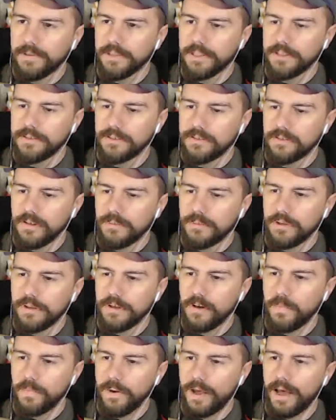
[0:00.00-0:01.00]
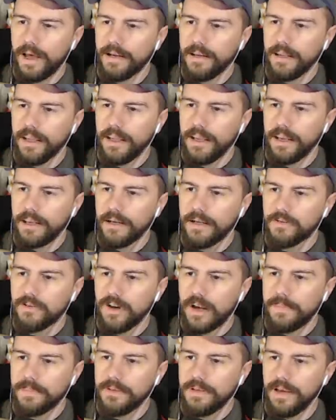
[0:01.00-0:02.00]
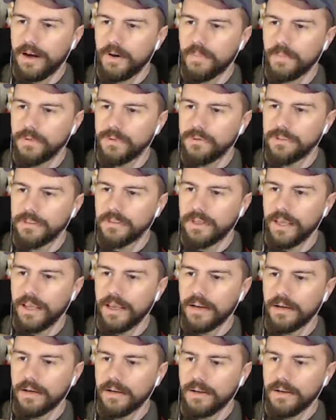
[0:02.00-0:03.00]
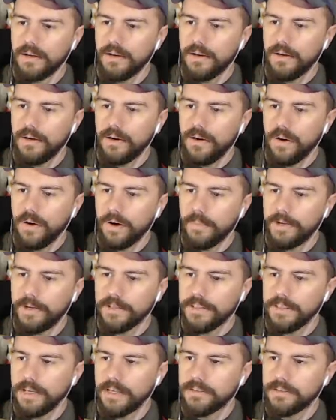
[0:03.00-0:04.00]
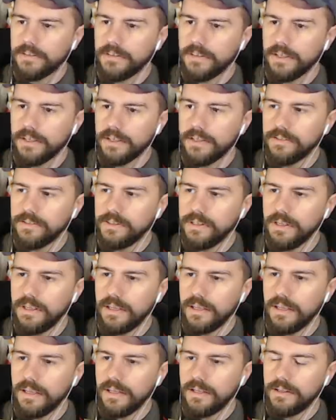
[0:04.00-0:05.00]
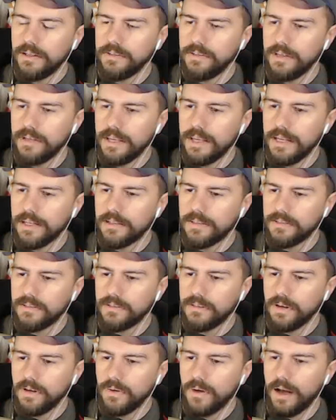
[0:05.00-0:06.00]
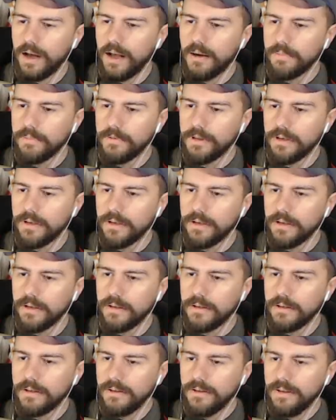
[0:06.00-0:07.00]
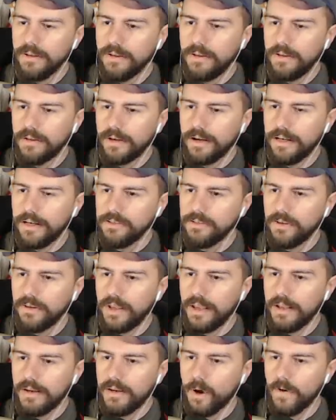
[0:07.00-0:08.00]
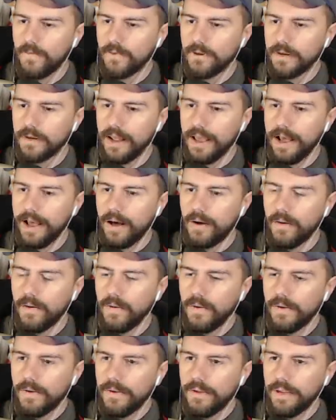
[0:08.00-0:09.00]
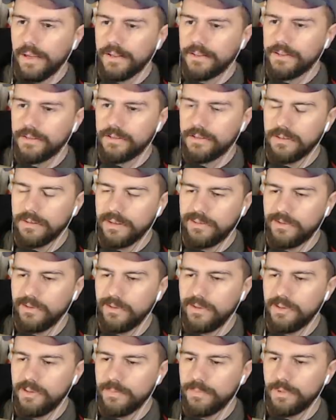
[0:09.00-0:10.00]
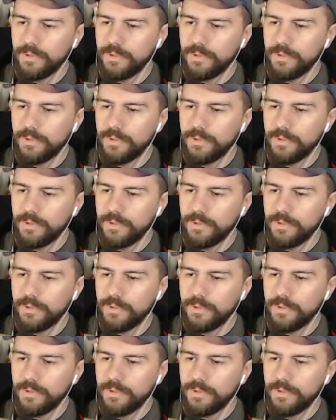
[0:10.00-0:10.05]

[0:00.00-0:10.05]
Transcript: ballista. So I'm going to go back and drop a tower boost again on my DSTs. He is east, so I'm going to kind of start heading over now. It's as soon as you